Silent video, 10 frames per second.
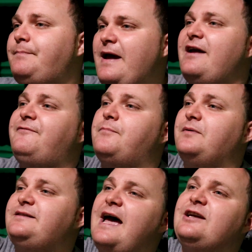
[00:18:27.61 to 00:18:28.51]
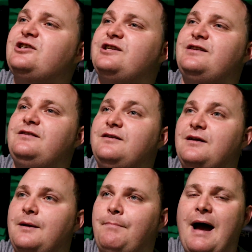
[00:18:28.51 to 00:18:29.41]
paying for protection
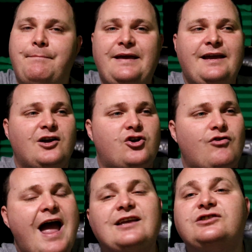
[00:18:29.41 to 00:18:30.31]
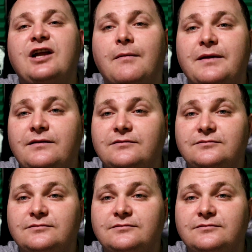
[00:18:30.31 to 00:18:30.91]
by being a crash dummy.